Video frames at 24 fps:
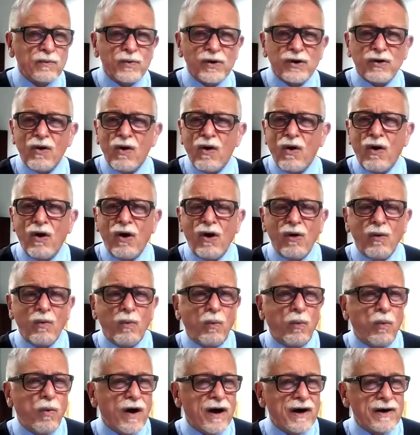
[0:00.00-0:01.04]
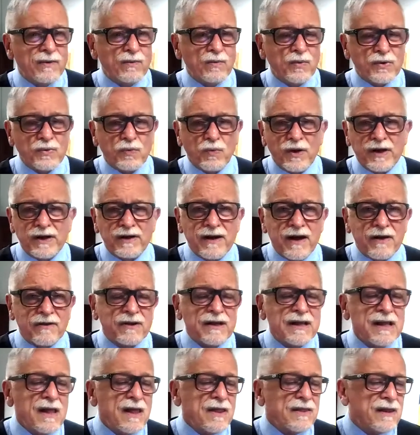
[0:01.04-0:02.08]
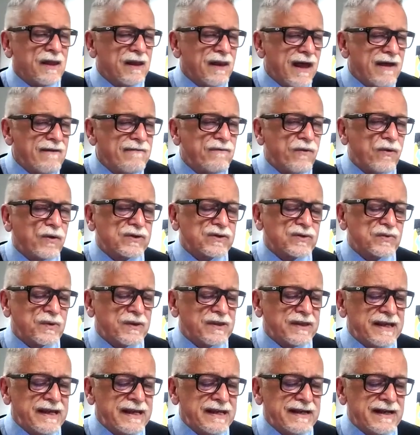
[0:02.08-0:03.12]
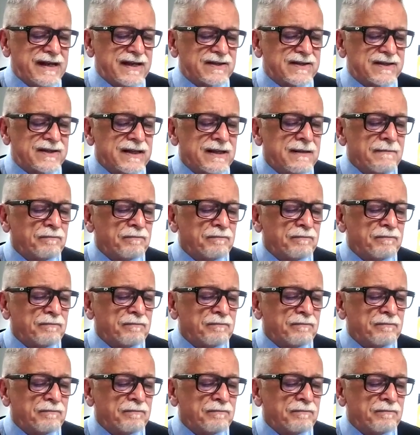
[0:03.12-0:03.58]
We're all one with one another. The life force within us.